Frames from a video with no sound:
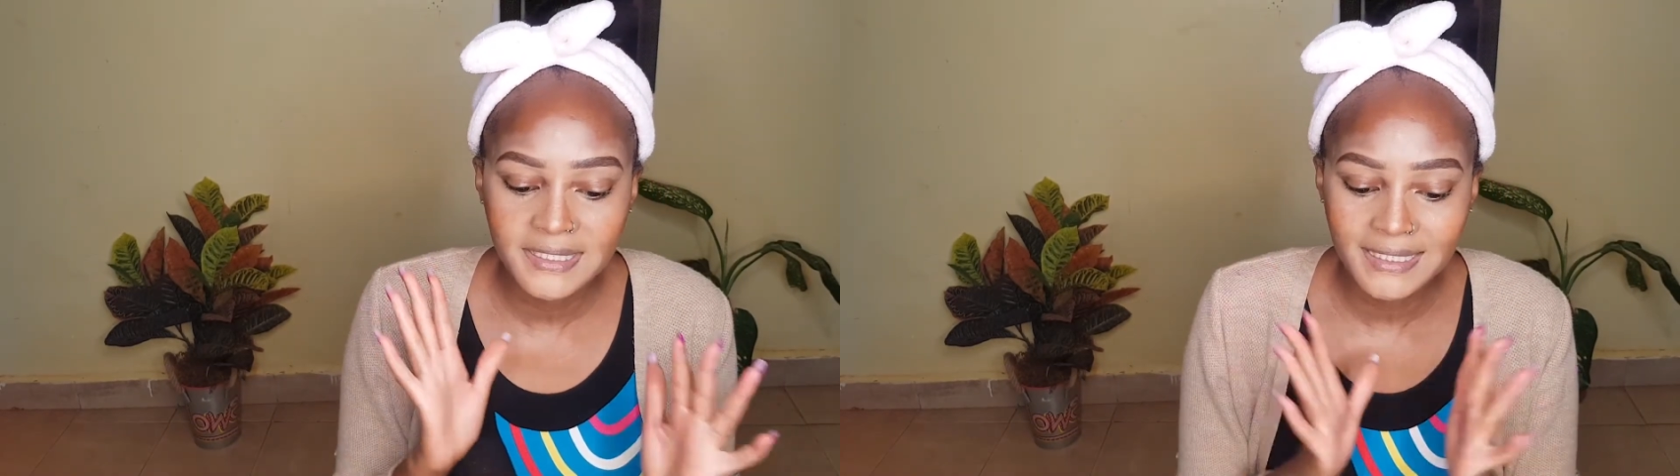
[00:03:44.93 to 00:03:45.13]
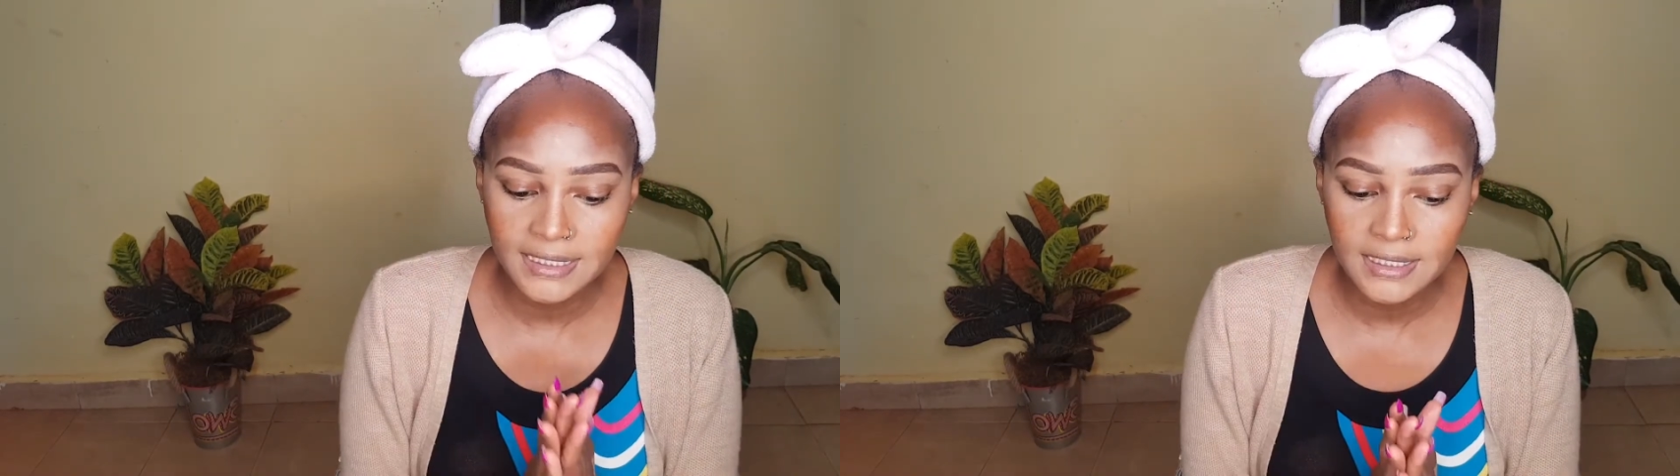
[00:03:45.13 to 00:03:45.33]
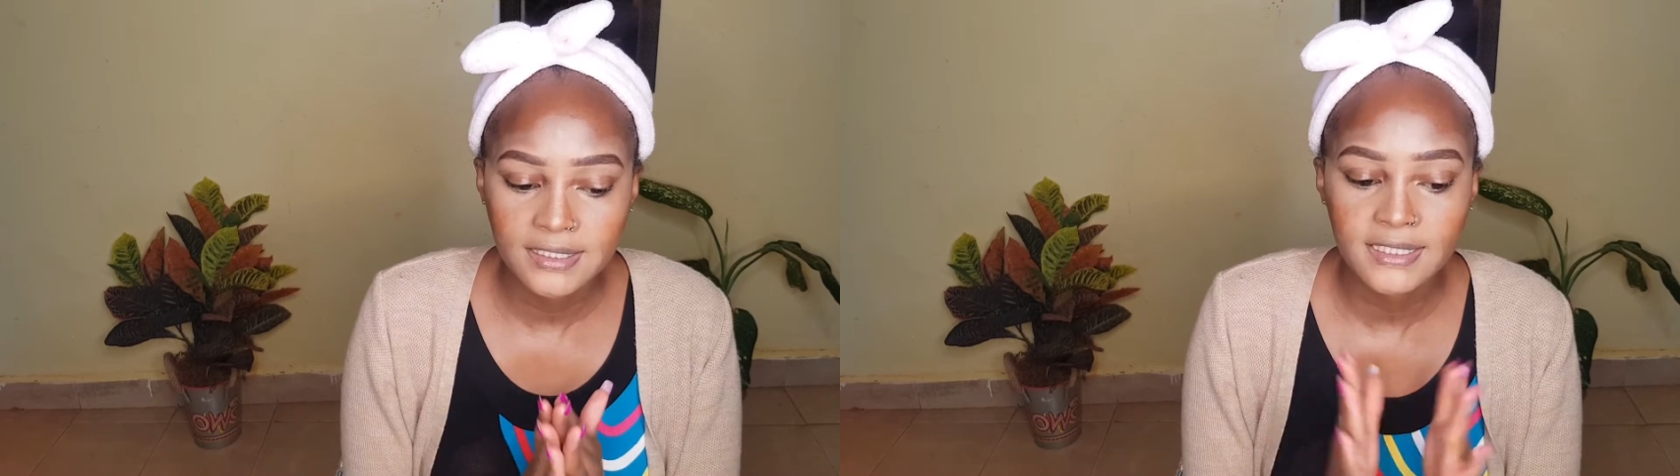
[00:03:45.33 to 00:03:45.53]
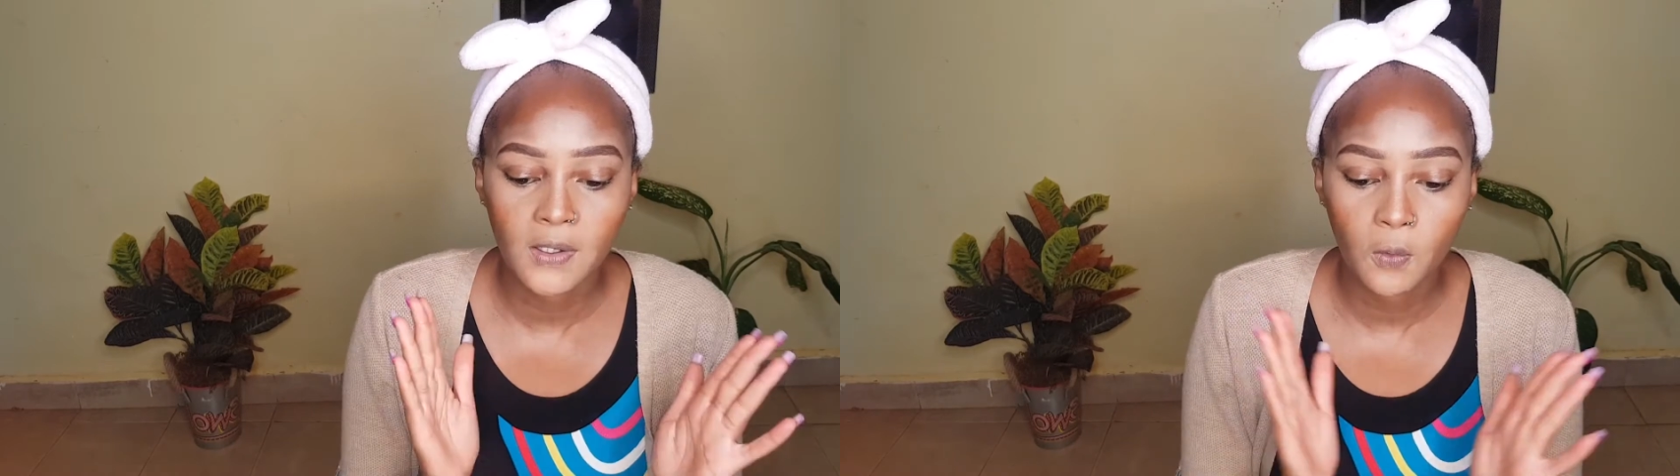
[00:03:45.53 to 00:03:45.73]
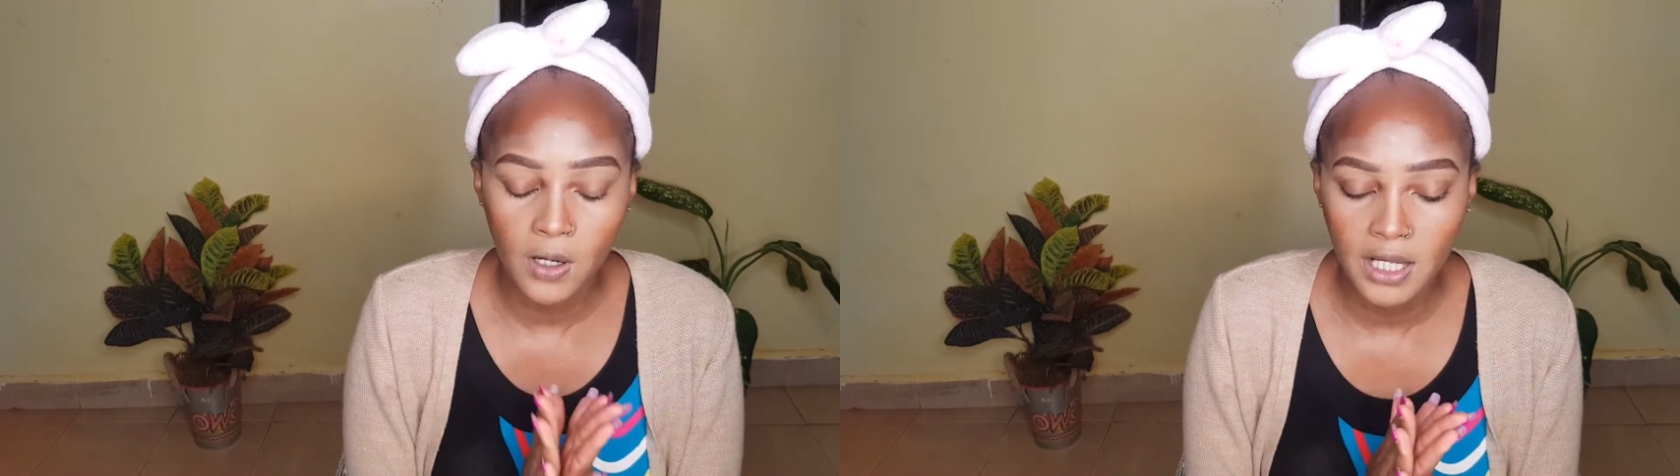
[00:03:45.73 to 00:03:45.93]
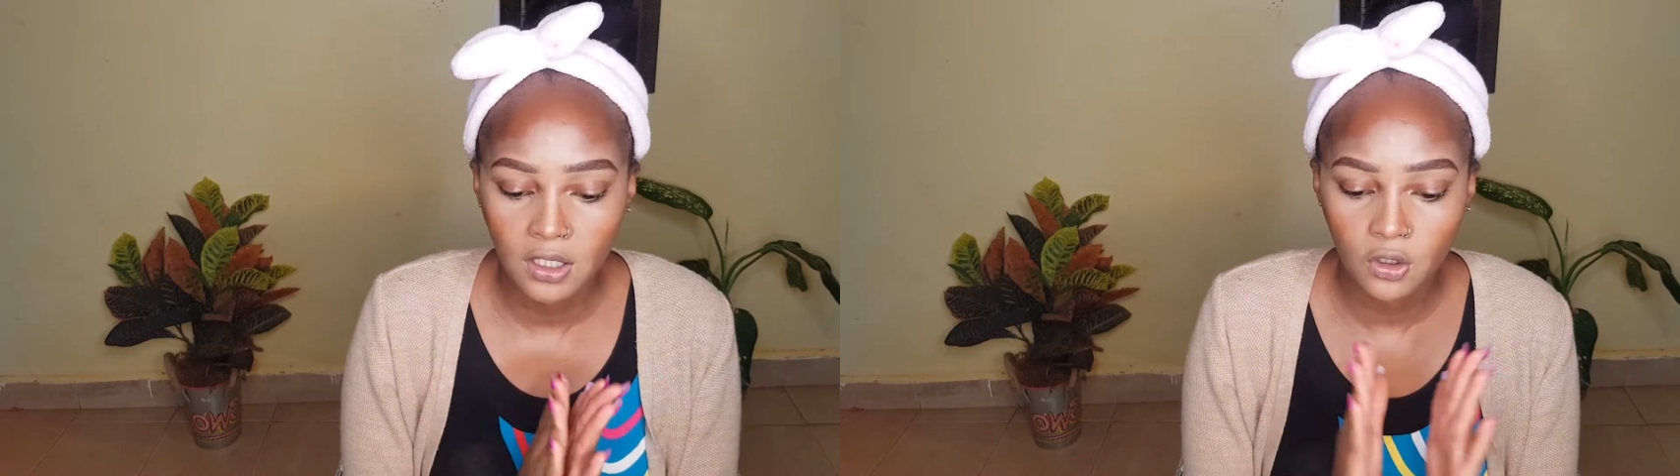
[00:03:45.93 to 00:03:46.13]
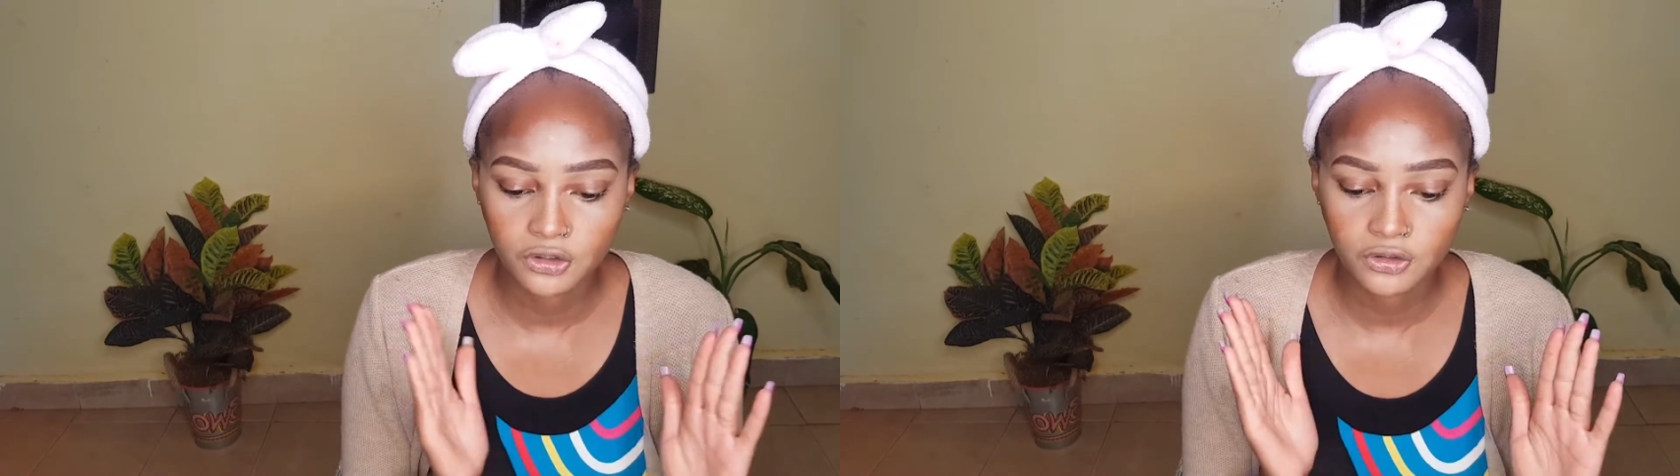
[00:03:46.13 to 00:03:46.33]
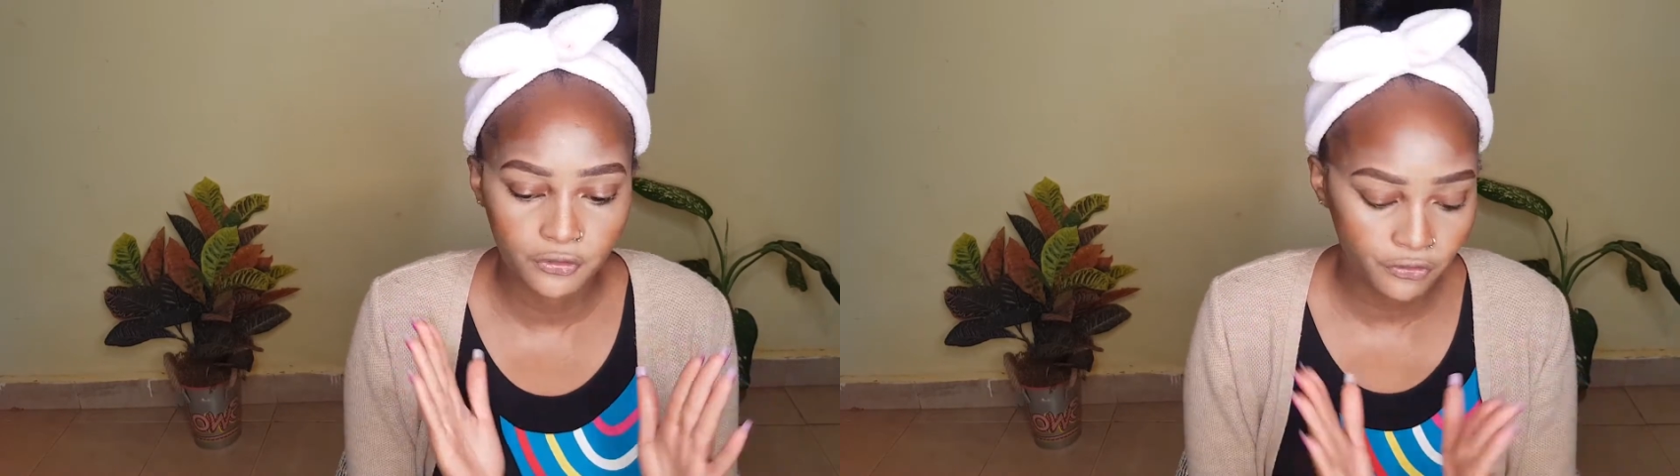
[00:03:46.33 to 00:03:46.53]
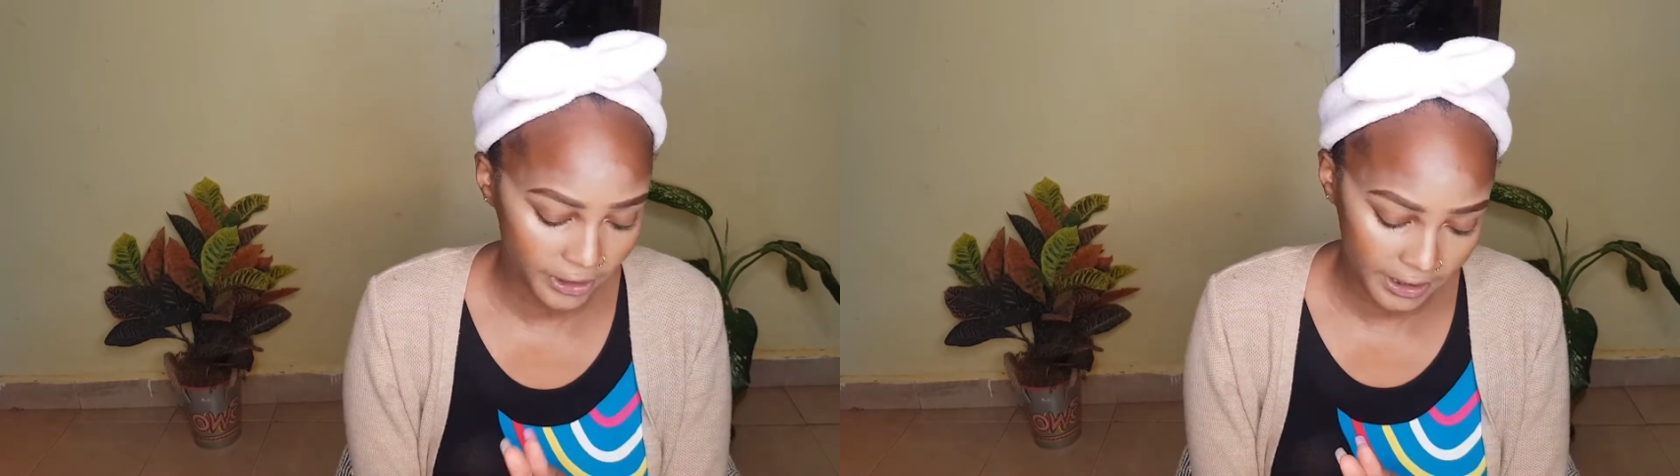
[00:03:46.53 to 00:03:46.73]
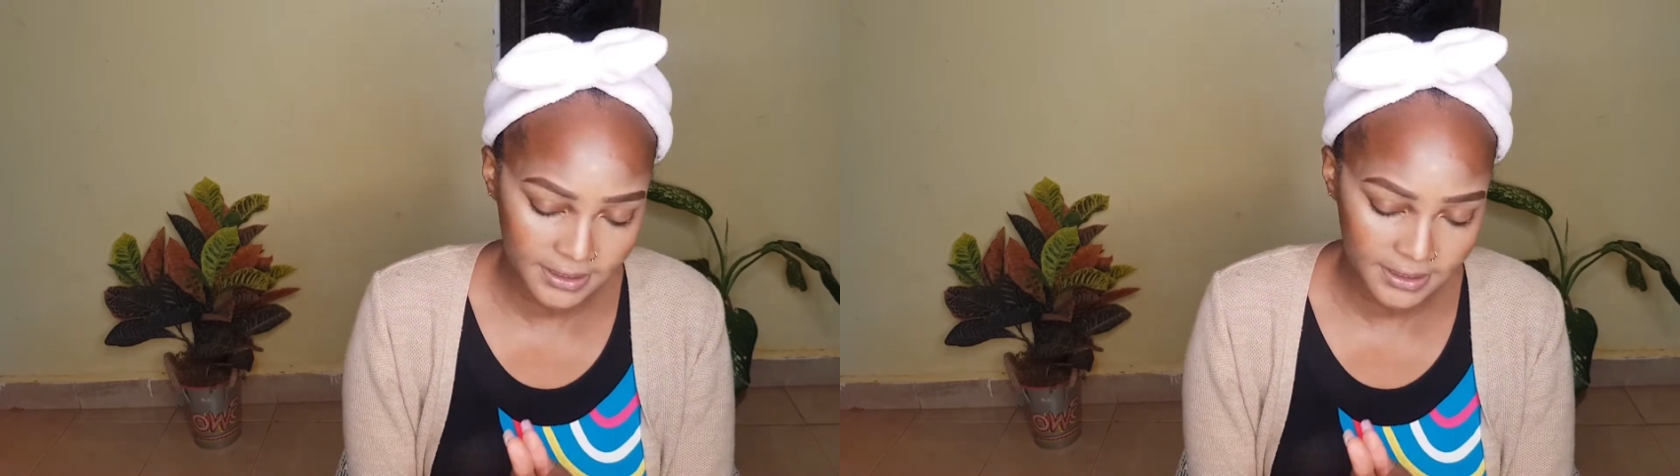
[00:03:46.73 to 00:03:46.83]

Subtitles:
sits well on your face.